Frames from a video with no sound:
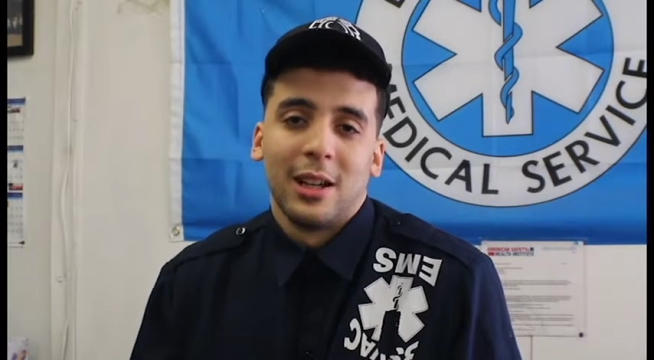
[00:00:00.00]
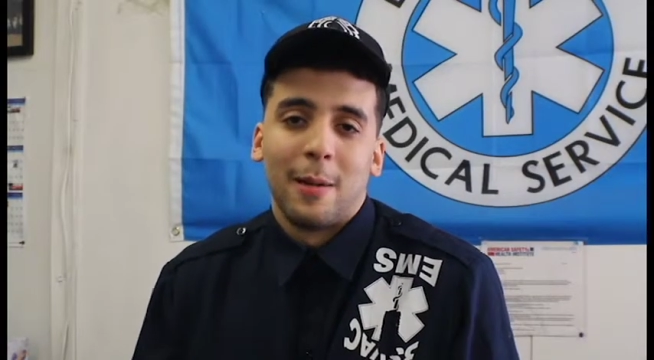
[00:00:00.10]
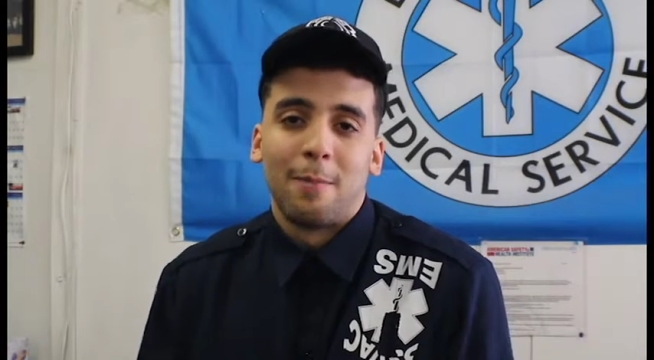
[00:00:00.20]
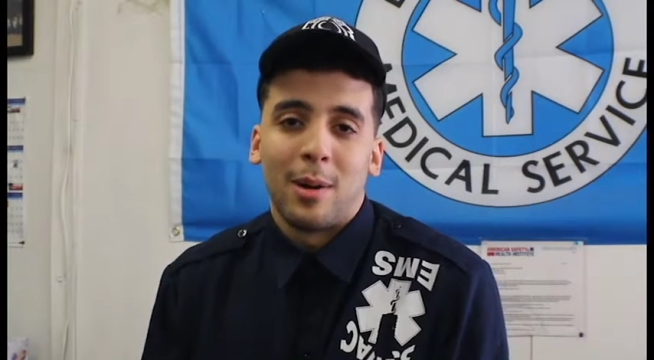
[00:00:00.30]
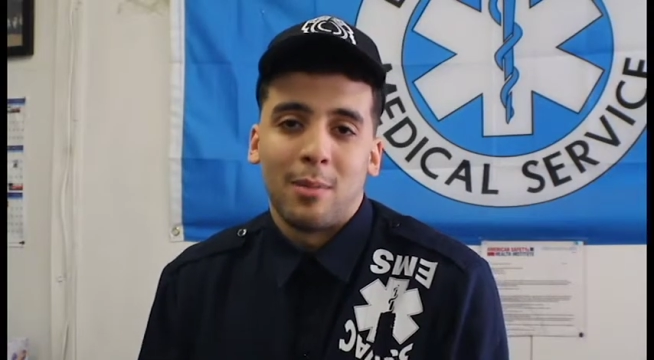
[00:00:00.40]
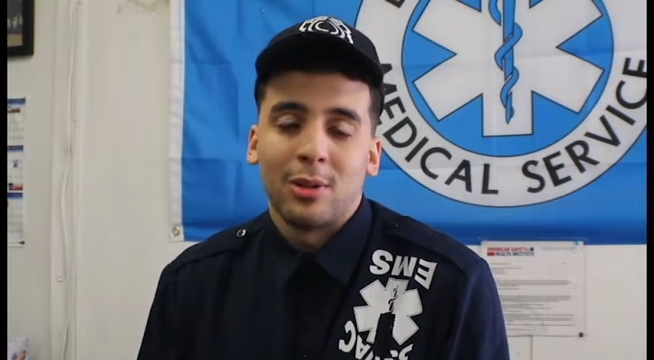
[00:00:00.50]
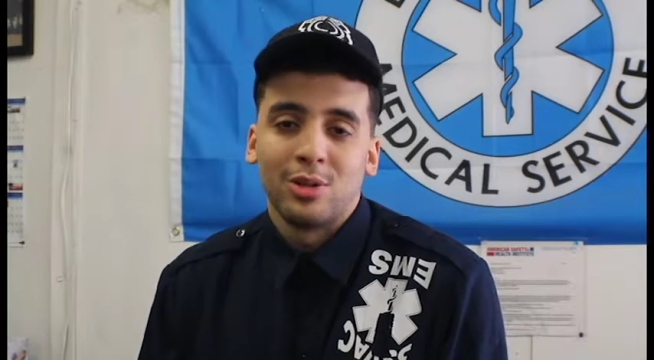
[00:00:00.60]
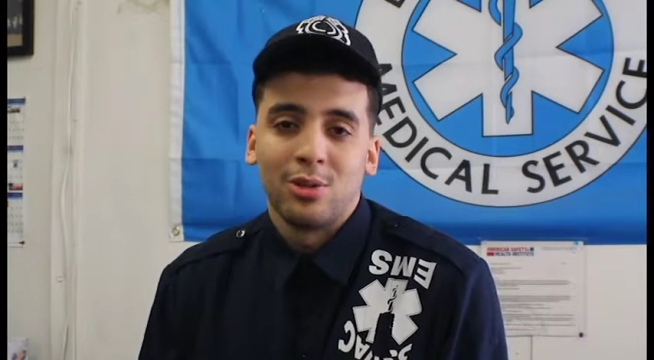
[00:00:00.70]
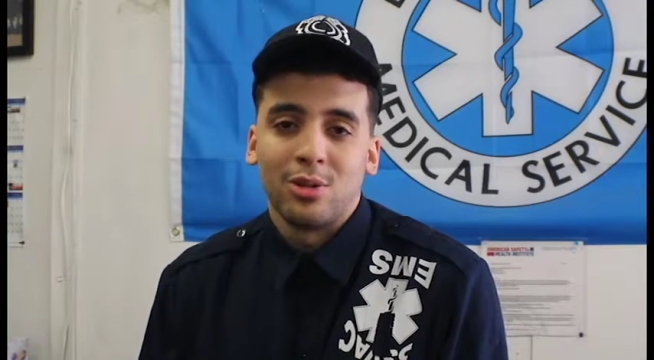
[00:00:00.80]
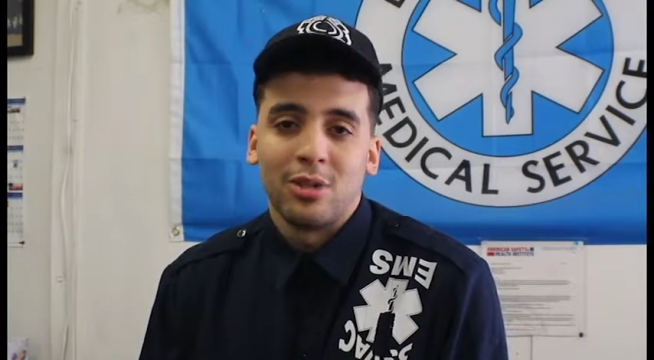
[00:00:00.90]
My mom's
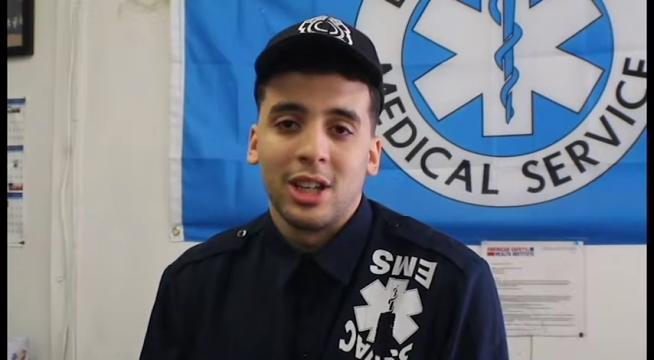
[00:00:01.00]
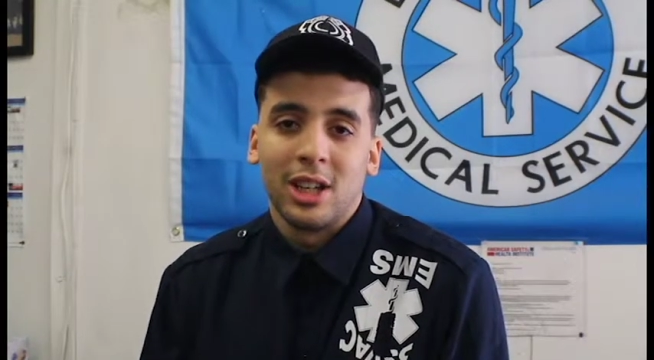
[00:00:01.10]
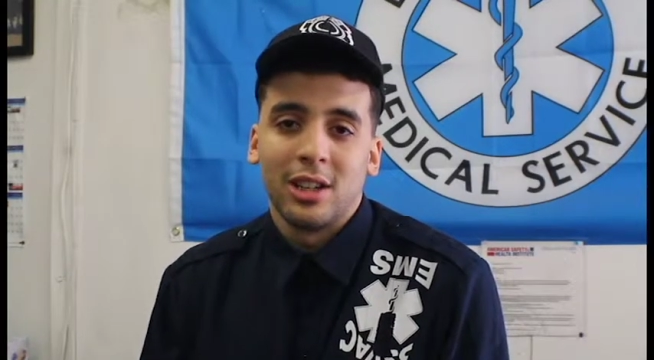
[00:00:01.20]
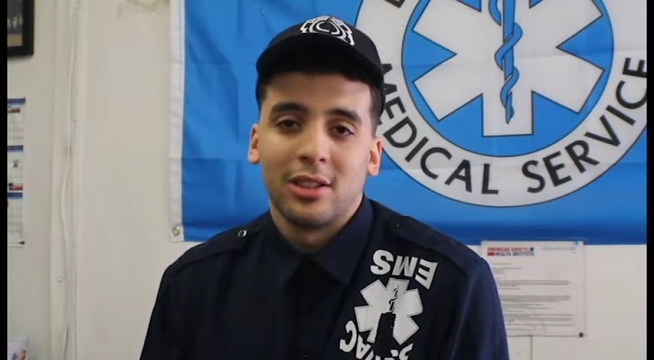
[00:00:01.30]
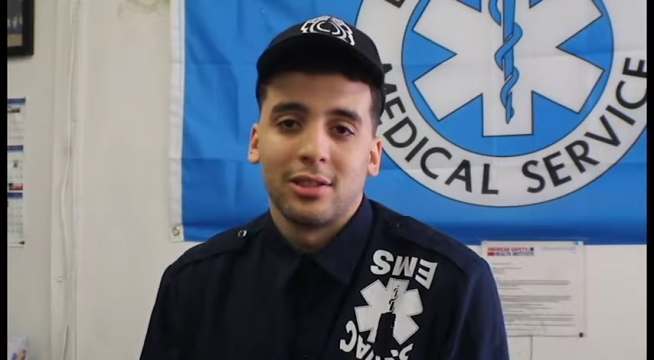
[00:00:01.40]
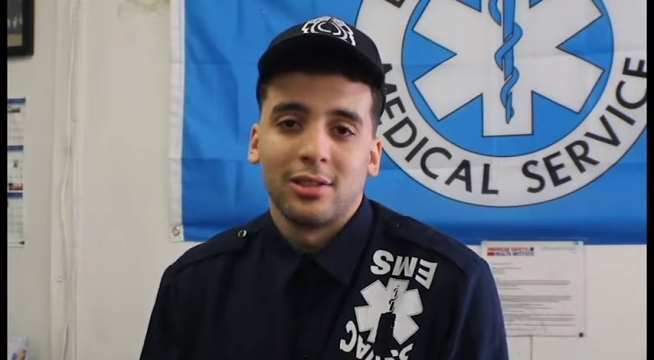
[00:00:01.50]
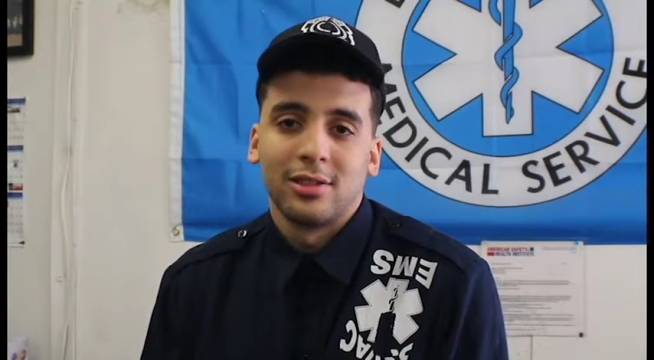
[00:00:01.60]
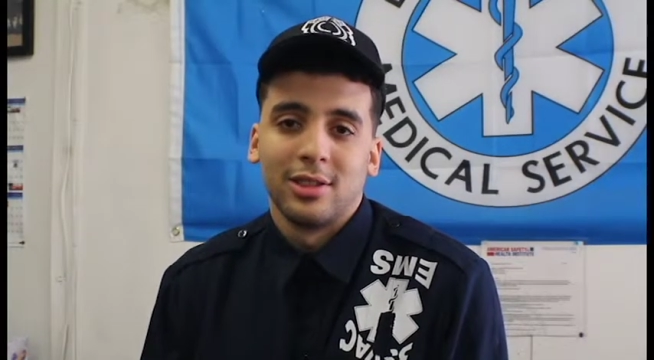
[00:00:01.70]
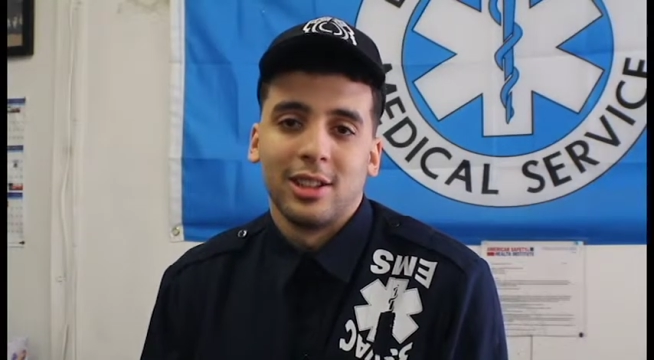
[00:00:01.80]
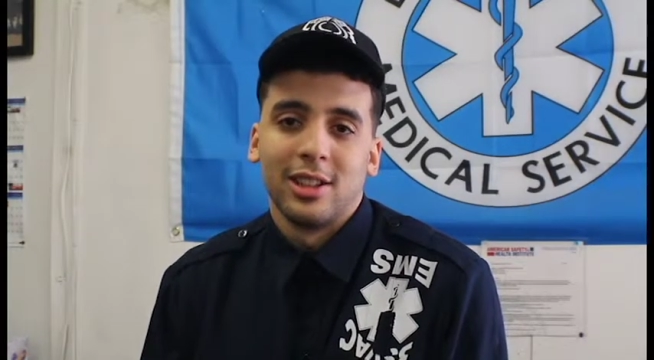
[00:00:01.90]
doing okay,
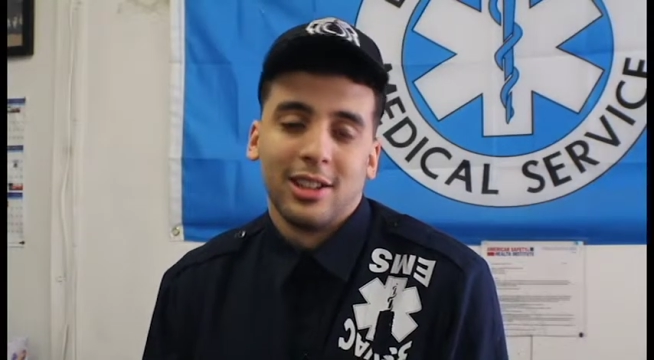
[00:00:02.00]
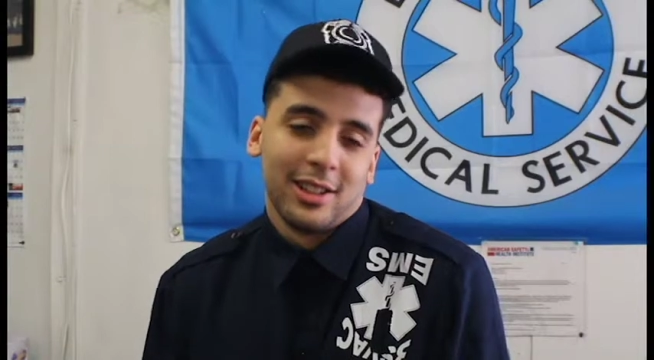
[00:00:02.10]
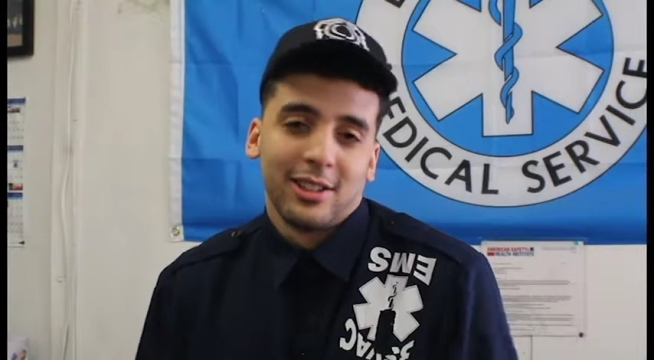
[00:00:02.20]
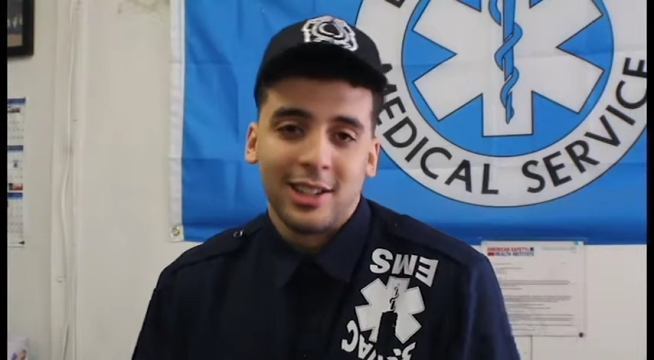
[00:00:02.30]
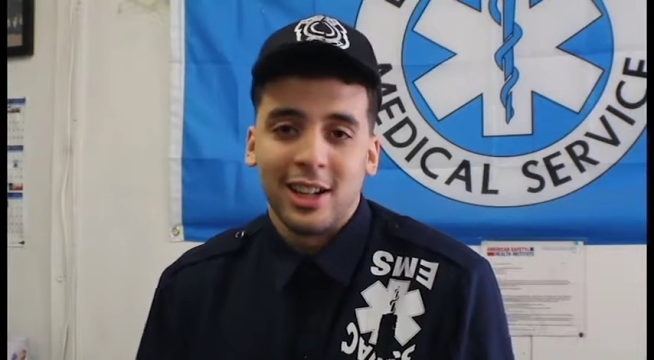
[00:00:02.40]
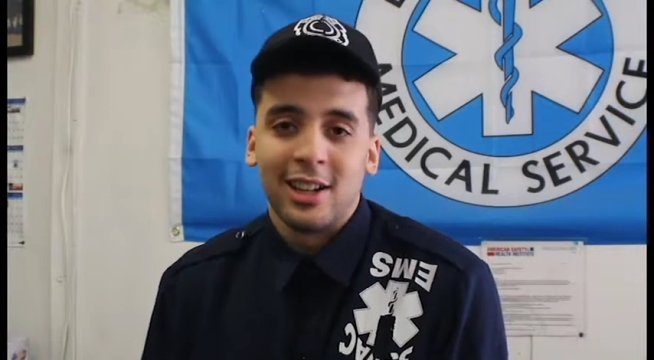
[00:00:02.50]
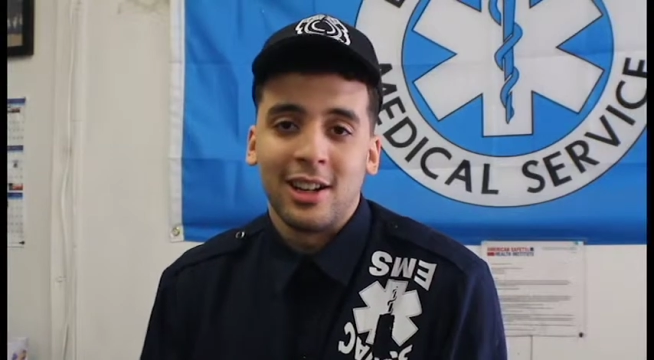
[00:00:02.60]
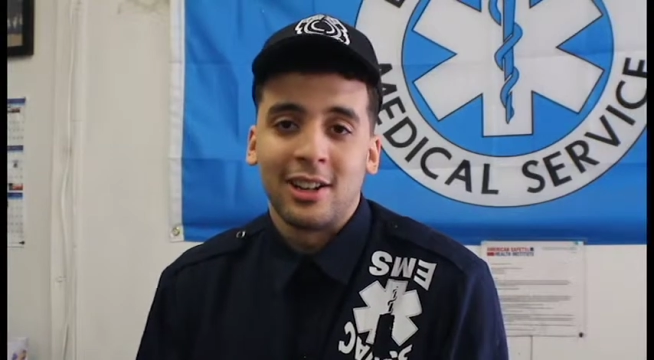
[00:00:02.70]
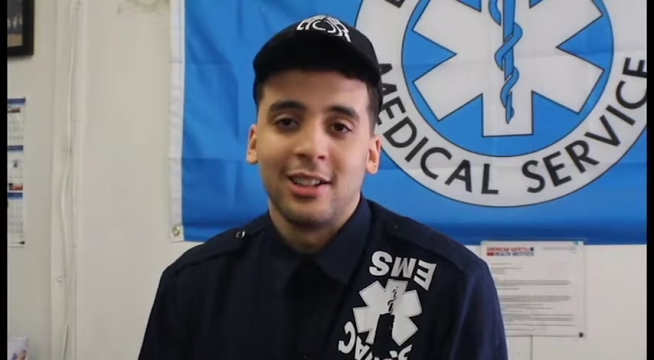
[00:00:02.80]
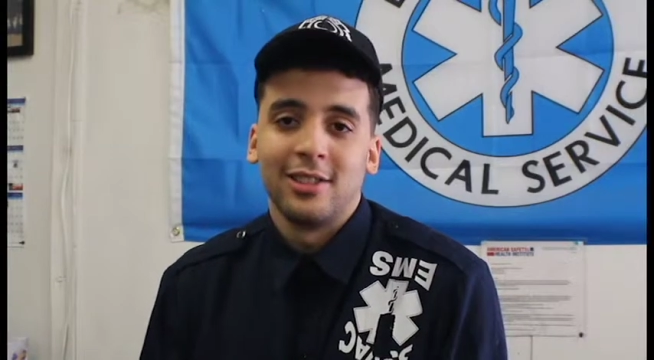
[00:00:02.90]
thank
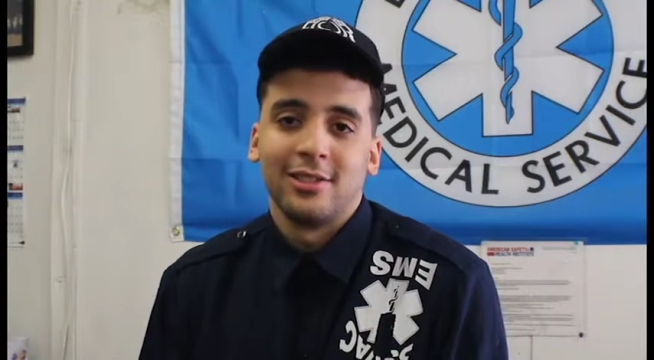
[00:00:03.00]
God,